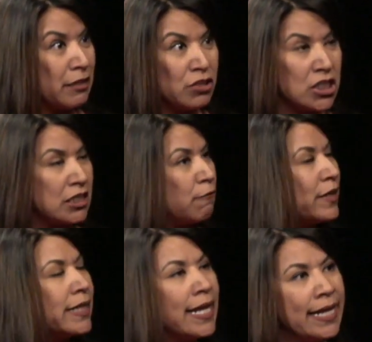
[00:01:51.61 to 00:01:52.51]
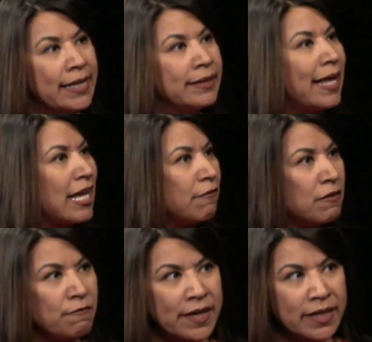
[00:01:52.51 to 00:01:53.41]
just different life
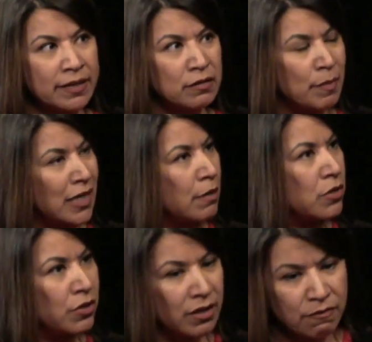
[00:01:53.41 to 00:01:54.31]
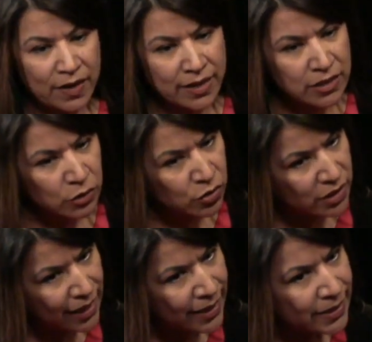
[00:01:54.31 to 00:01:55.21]
events and community events, and you
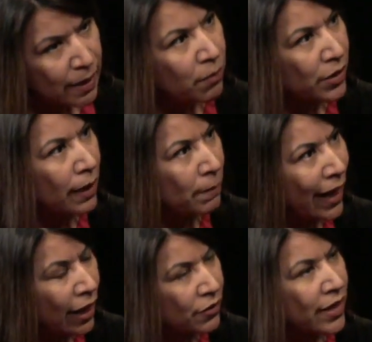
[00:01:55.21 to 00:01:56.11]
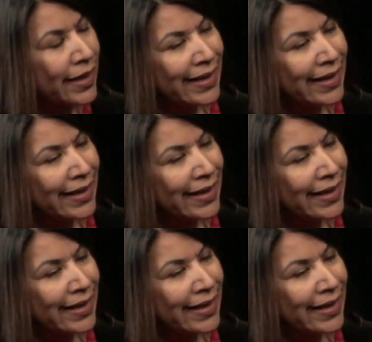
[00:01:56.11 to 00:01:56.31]
just end up on a path.